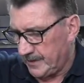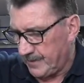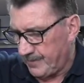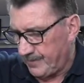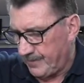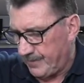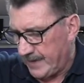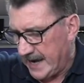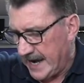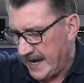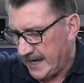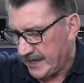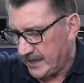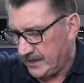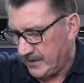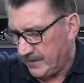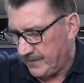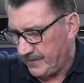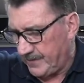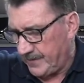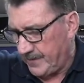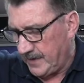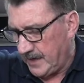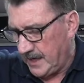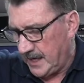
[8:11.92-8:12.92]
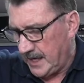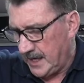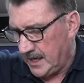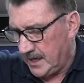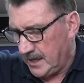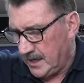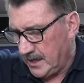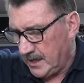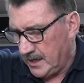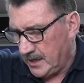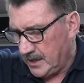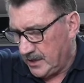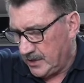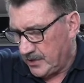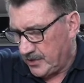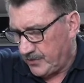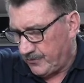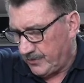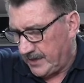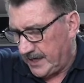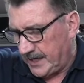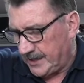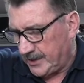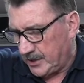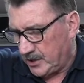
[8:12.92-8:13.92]
the back of the
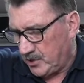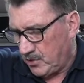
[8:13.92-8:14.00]
Schrader